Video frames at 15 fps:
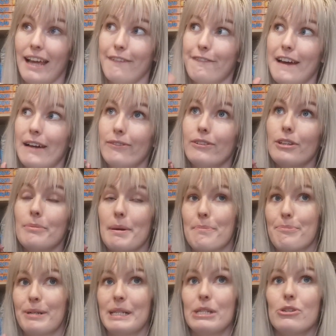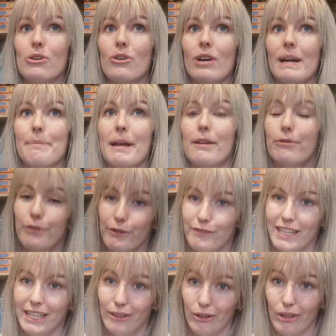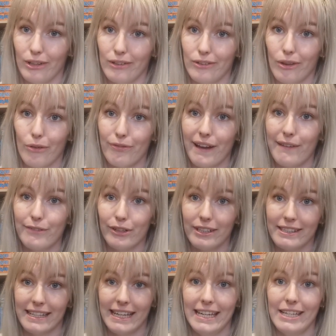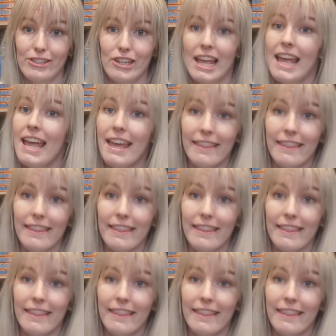I found them, I'm pretty sure I paid $15, so $5 each.